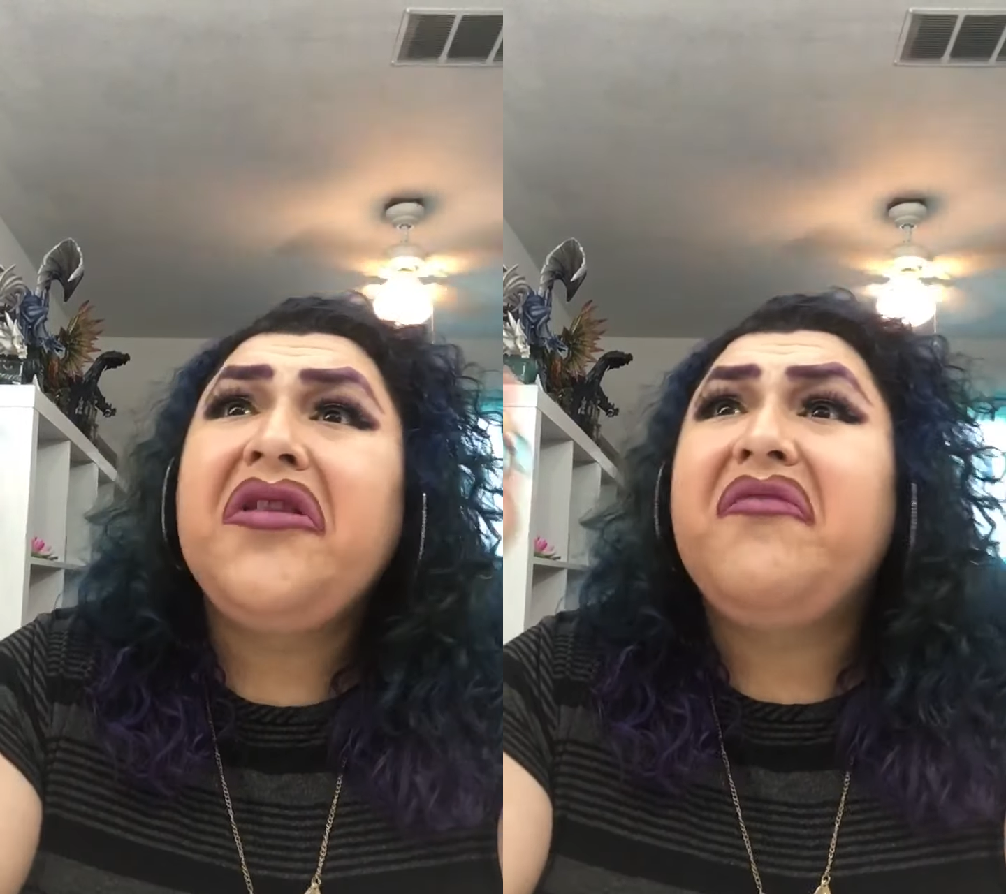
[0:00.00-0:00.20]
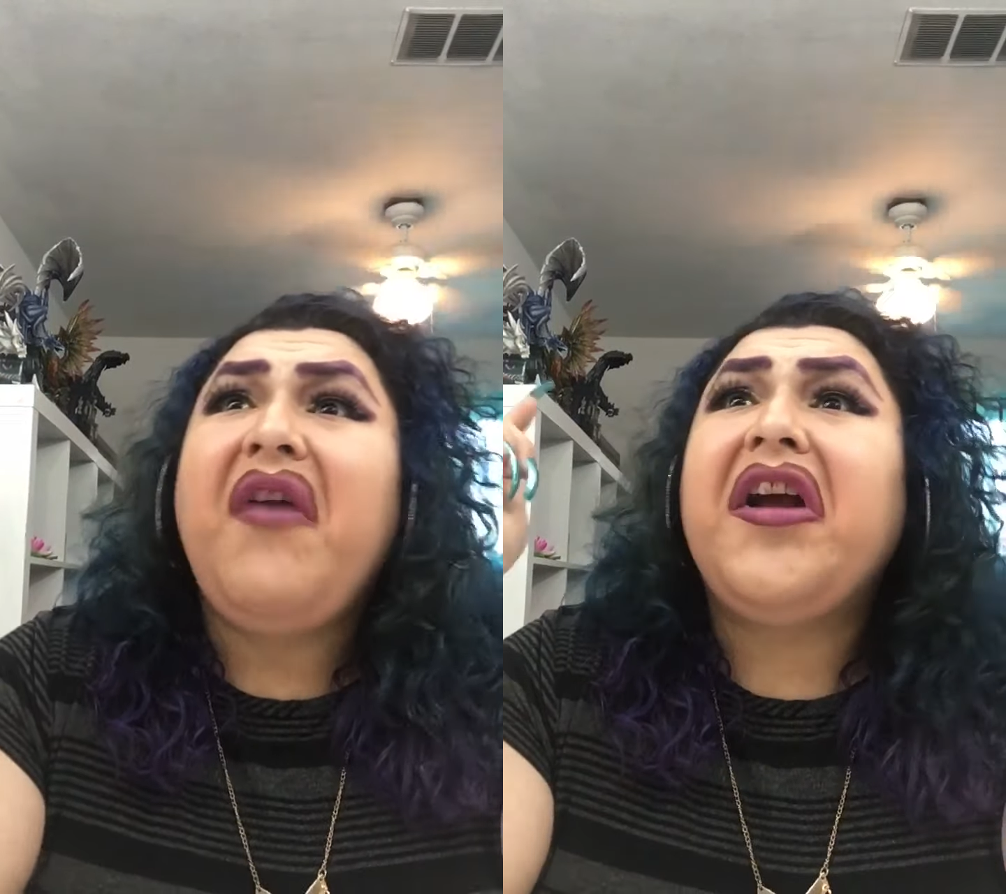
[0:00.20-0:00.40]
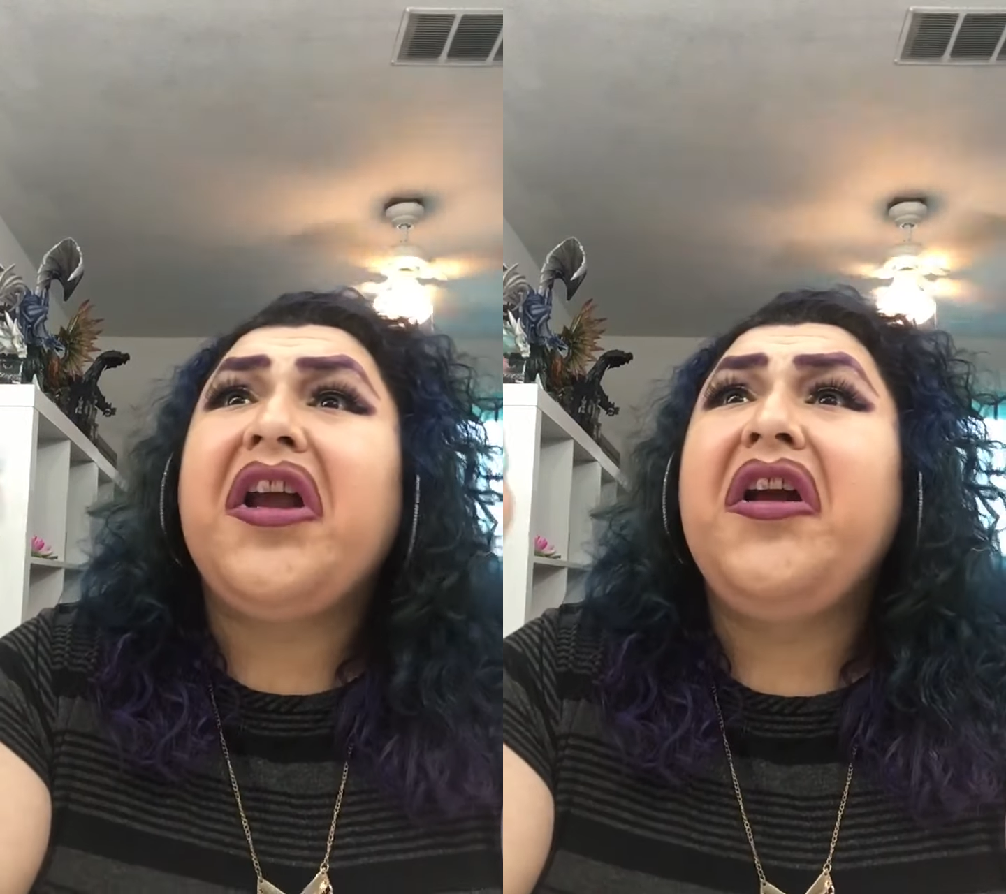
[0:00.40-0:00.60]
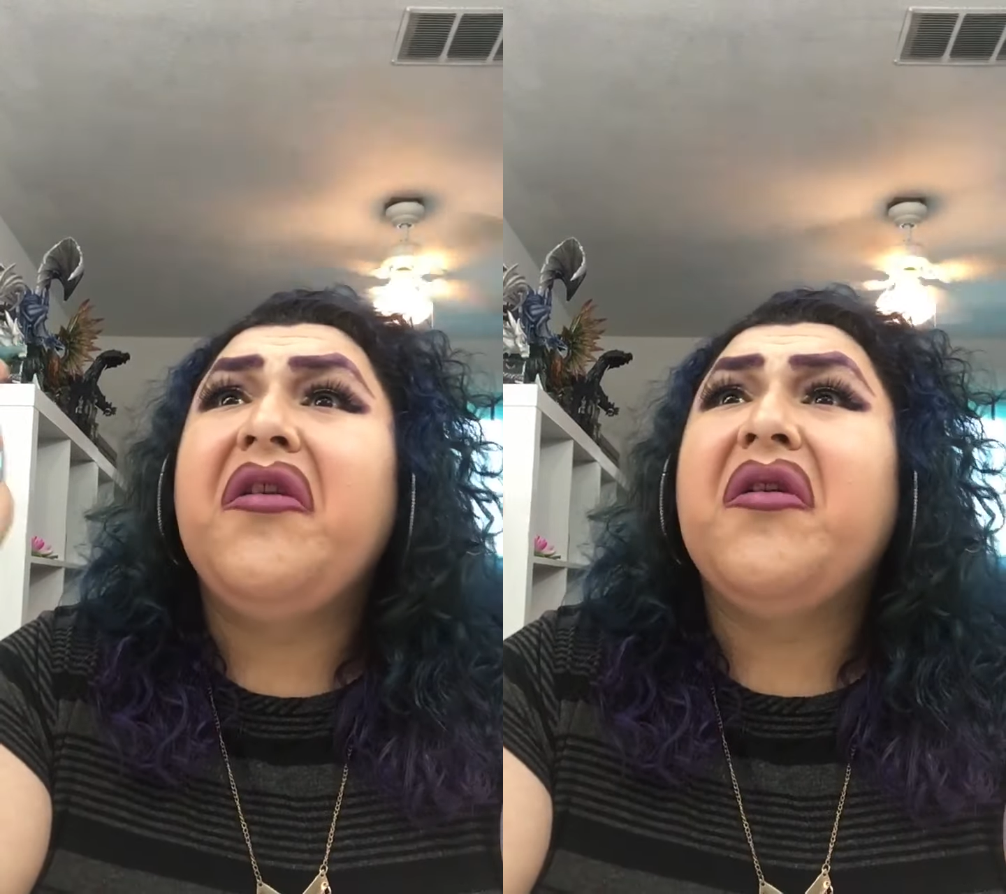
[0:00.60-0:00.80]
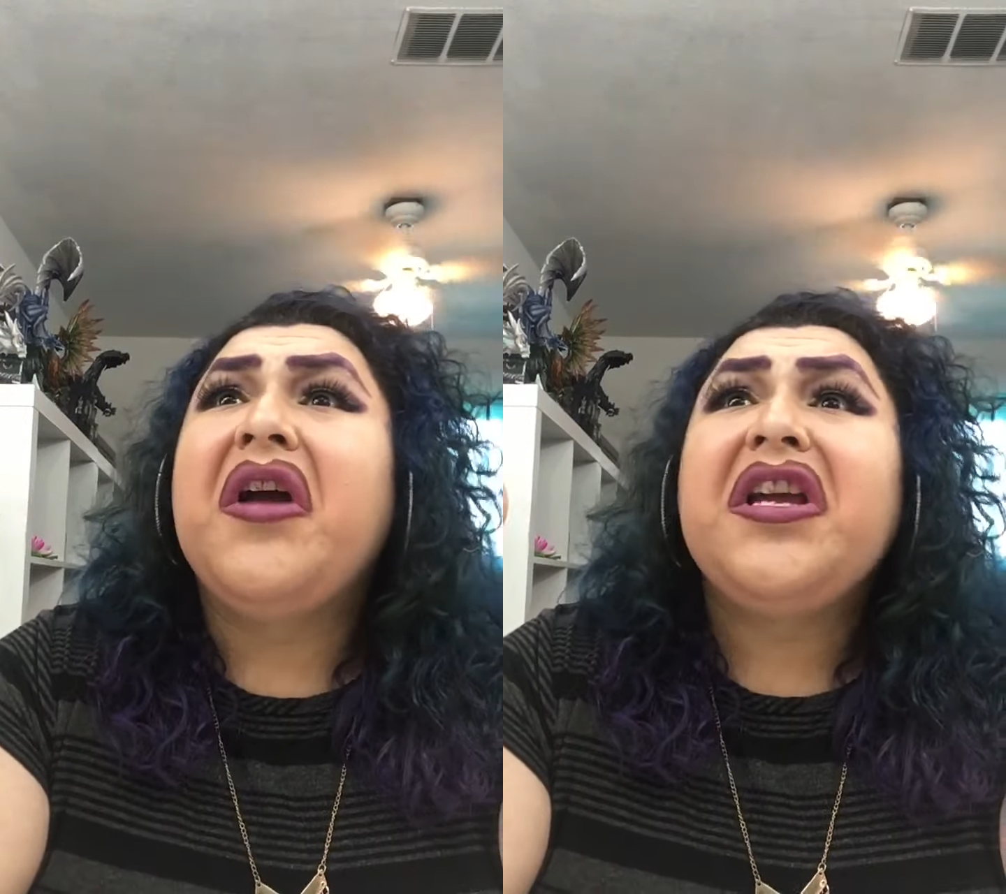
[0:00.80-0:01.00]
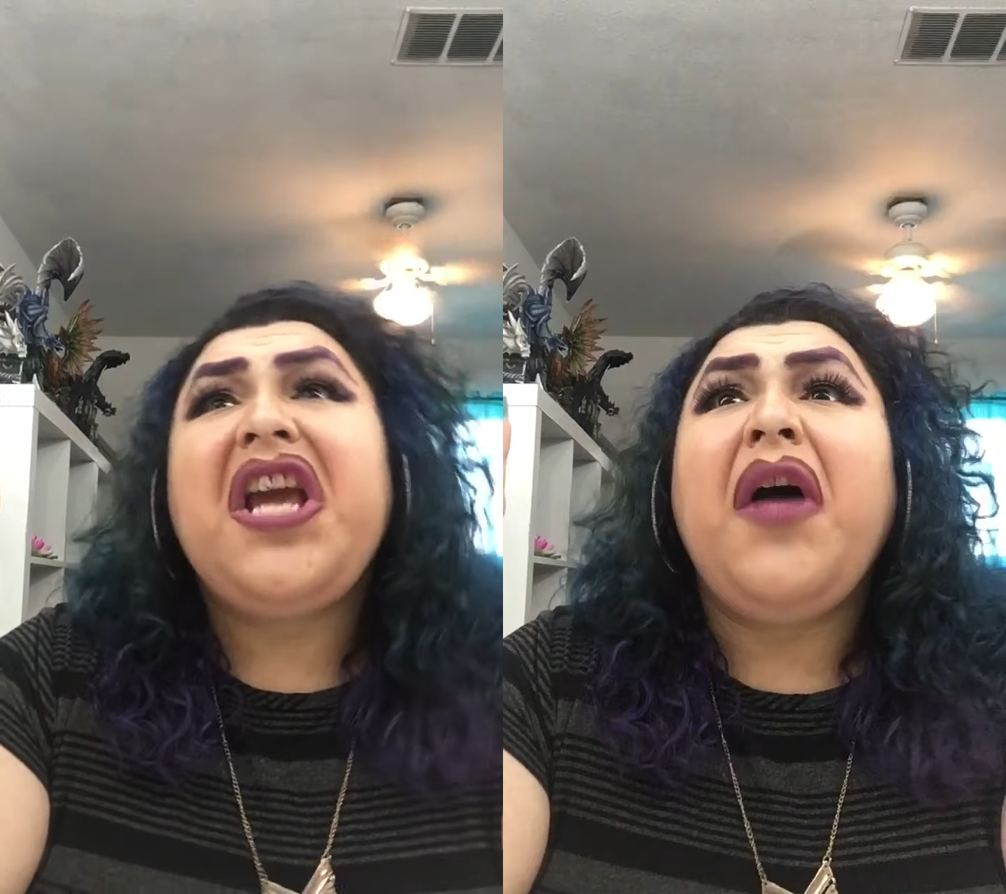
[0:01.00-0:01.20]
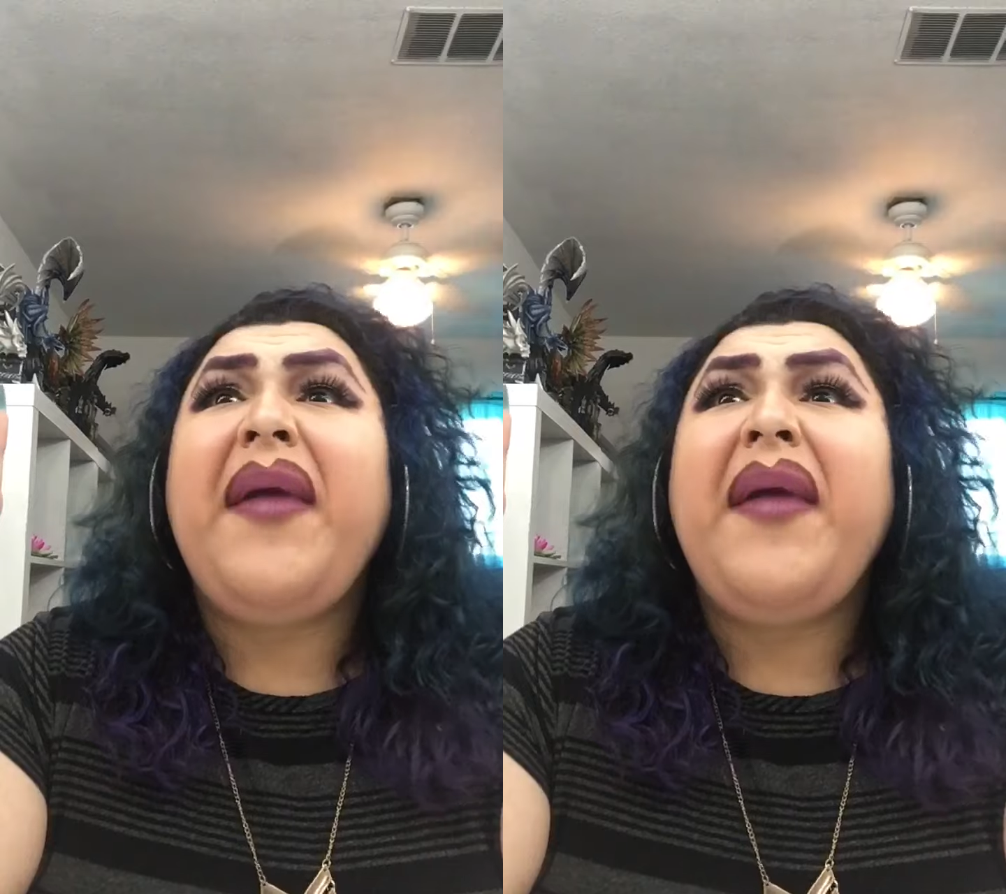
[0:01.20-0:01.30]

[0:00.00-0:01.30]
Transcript: fuck you, kill